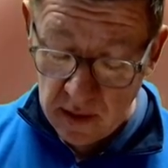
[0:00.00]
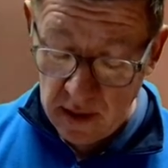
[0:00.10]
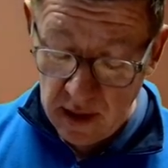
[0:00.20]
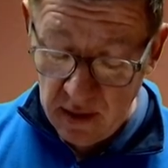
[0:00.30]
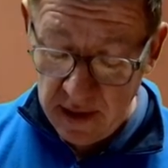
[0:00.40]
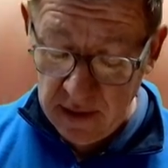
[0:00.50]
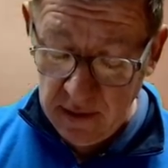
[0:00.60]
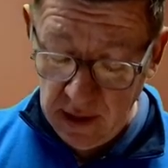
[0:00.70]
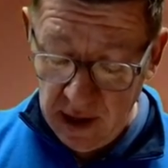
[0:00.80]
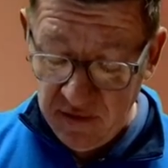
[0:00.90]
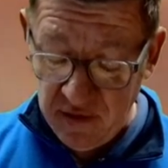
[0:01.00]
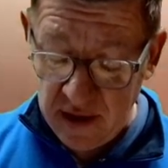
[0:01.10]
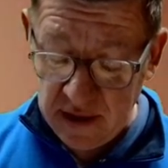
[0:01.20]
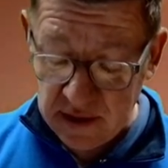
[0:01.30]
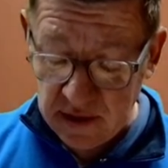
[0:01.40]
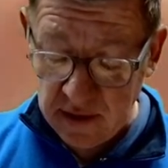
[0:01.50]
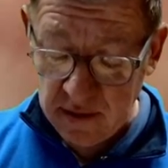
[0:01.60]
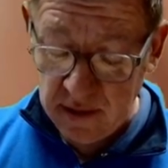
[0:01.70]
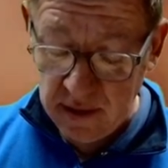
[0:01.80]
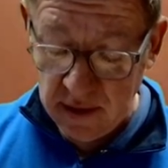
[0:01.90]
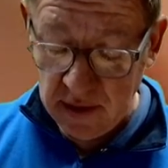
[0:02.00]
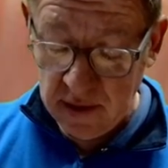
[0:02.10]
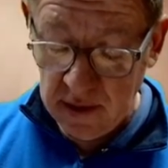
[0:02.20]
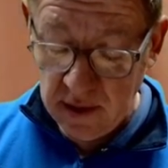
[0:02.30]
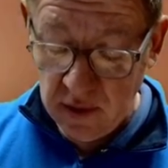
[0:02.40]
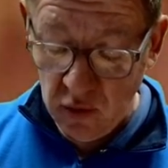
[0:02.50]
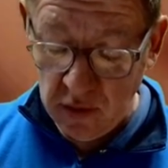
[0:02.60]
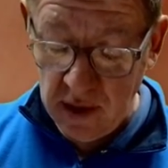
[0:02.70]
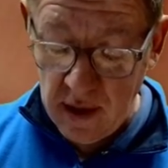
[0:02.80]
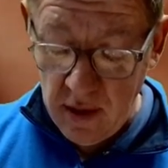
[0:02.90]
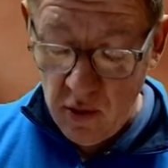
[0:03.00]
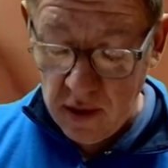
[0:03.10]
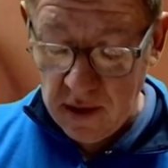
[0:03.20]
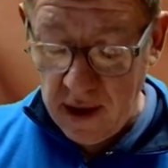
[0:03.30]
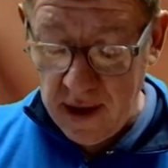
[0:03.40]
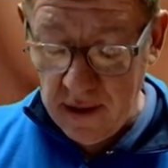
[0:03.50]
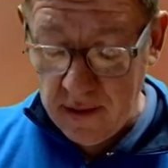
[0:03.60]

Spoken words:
I like to get flies that don't take that long to tie,